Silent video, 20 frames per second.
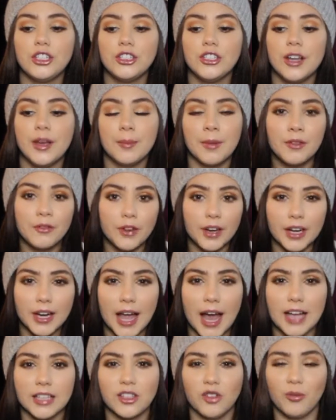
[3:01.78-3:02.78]
am a very
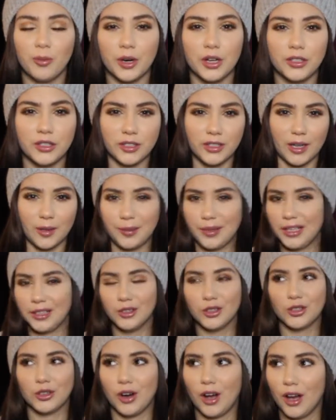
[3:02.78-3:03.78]
active person. I
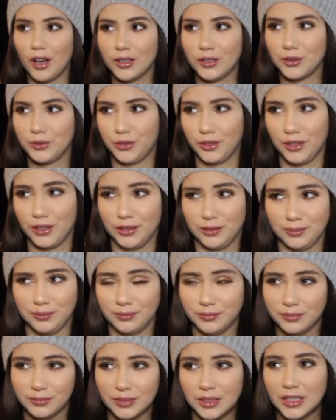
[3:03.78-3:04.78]
played lacrosse for
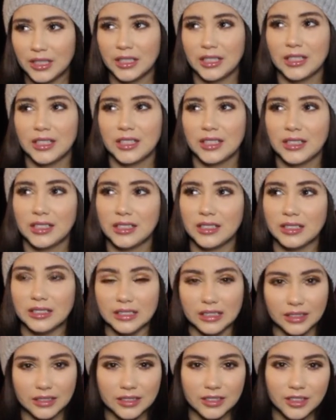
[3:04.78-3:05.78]

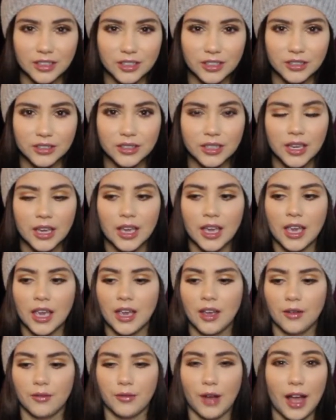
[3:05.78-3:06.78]
6 years,
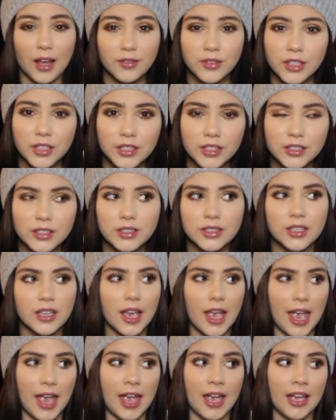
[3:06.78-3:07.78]
5 years,
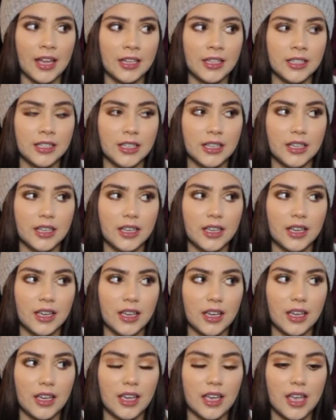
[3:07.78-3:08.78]
and
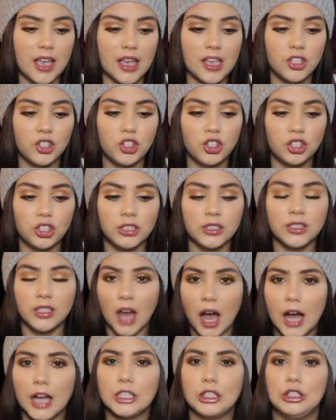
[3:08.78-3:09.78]

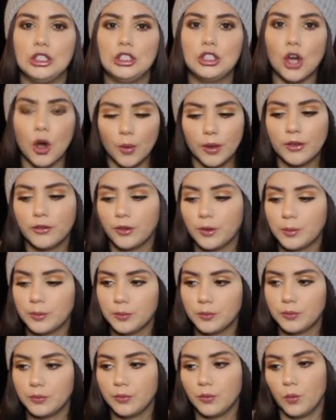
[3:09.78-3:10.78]
not going
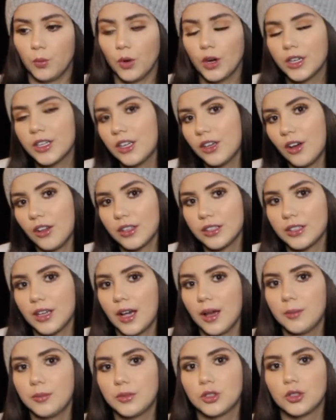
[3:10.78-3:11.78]
from working all the
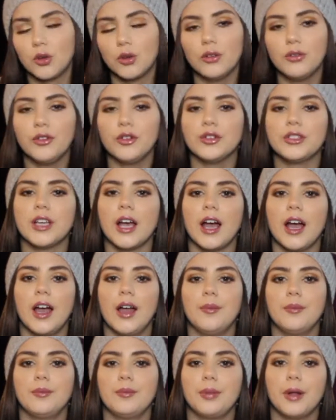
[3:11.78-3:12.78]
time, school full
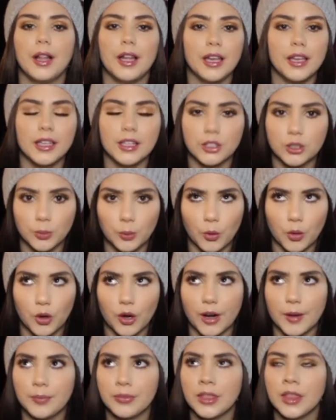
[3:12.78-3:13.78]
time, playing a
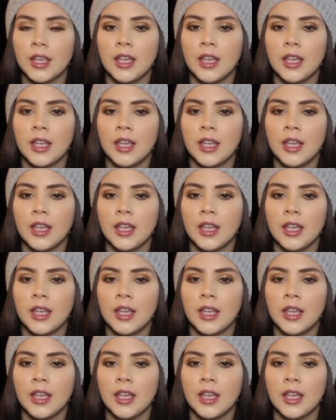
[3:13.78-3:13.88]
sport,